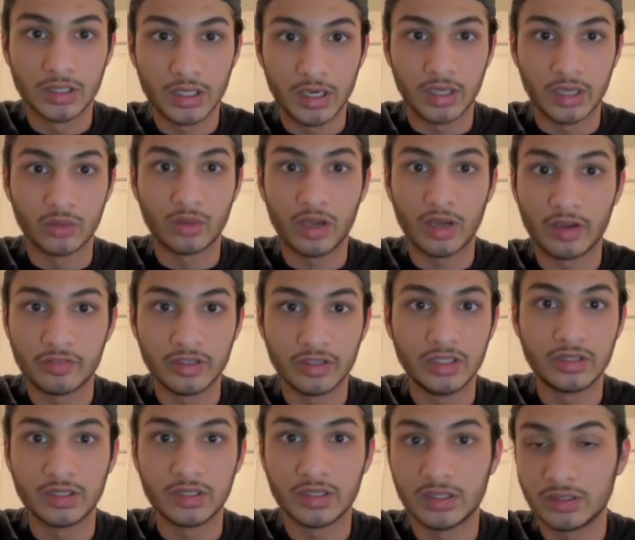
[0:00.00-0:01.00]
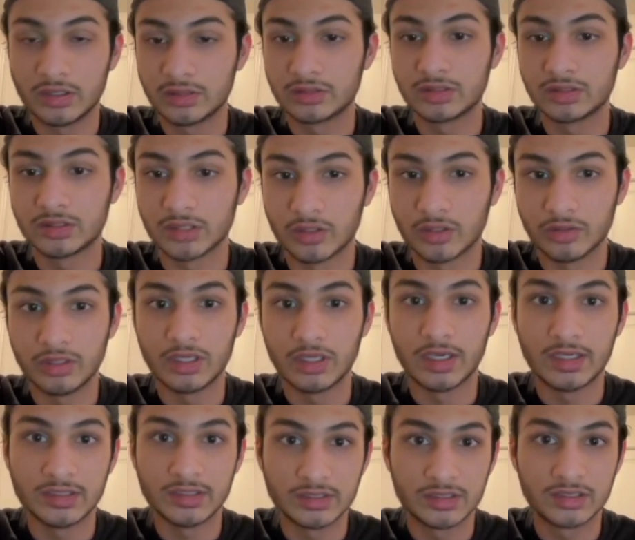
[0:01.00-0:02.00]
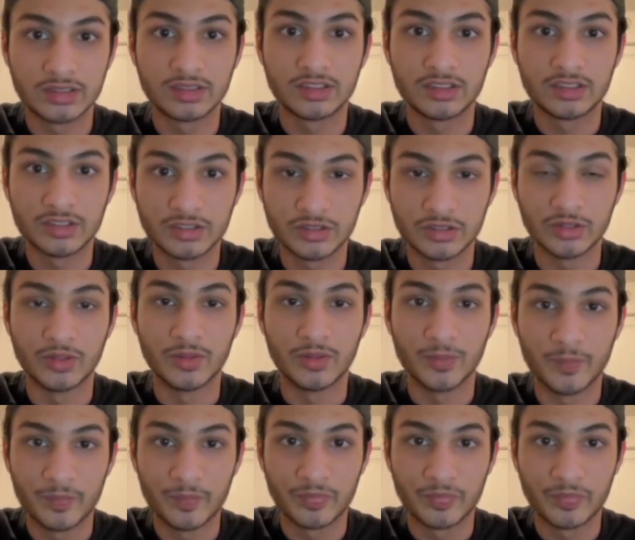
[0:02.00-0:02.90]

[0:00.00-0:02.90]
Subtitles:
I don't have anything to sell you guys, so